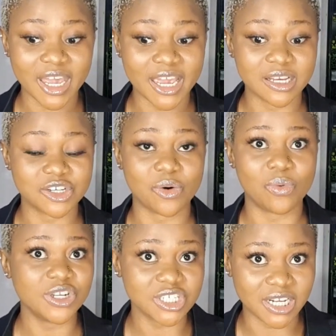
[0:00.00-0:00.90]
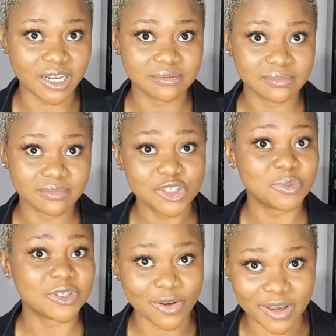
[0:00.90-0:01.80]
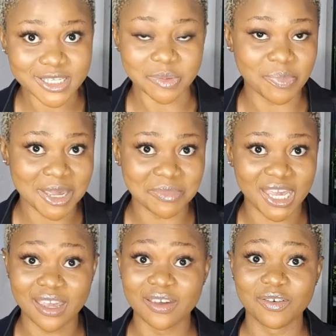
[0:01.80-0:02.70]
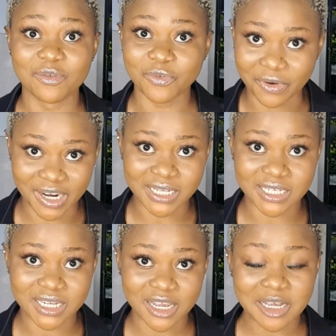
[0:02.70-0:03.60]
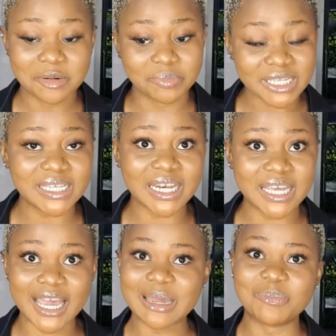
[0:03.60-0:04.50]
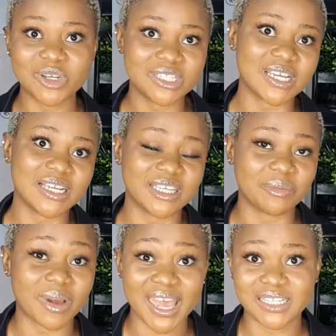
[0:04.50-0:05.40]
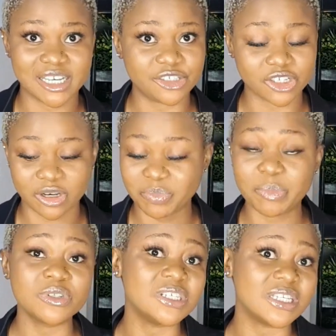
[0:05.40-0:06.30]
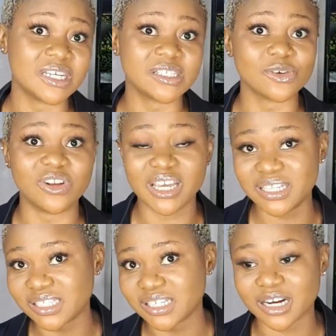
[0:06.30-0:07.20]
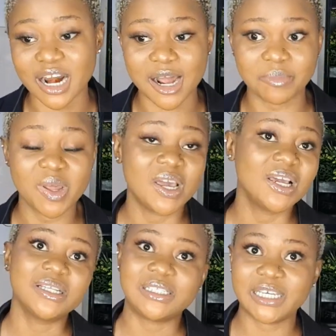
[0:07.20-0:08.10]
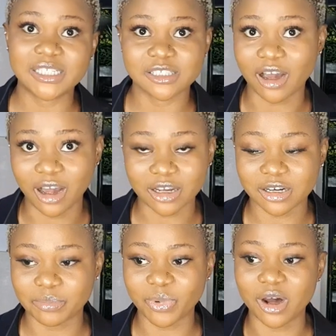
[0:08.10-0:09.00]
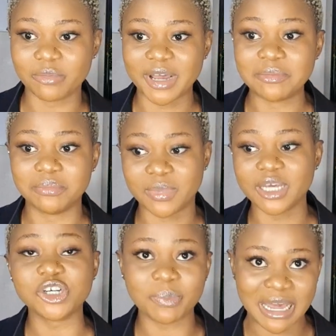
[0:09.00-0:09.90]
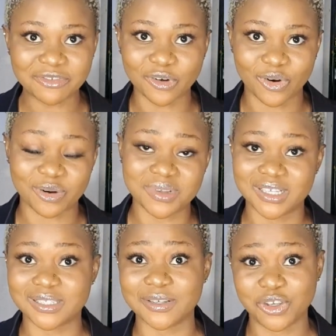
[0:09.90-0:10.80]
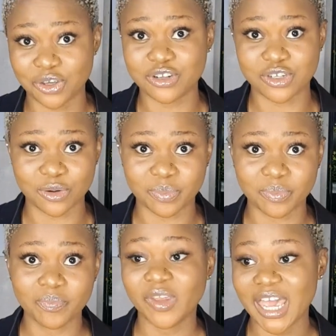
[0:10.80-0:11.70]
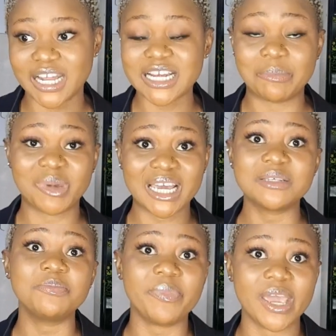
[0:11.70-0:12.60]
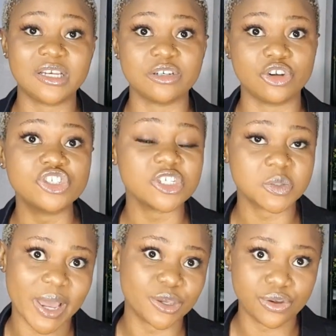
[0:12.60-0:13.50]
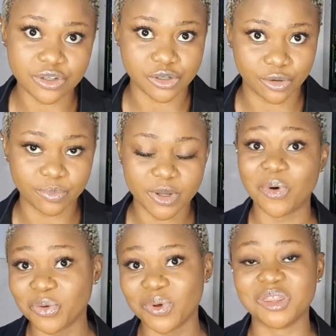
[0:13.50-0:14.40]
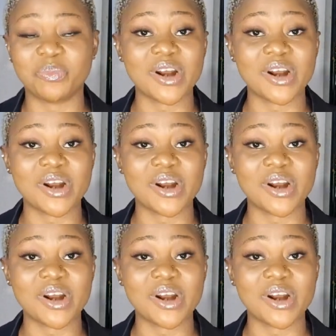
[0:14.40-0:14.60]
and you're watching it. YouTube is going to pay me for it basically i am monetizing my attention people do this on instagram TikTok, but my major platform is YouTube. And I'm getting paid not just by YouTube, I work with